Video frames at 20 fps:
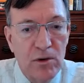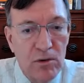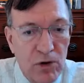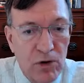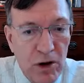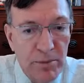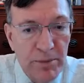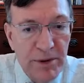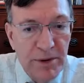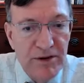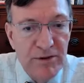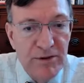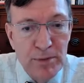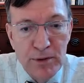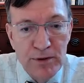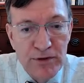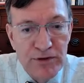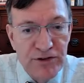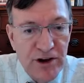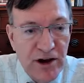while
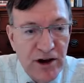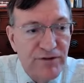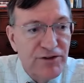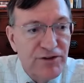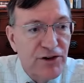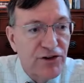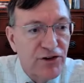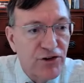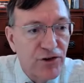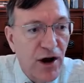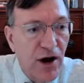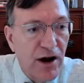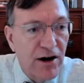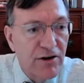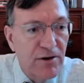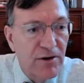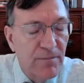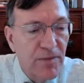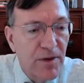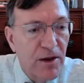people self-destruct,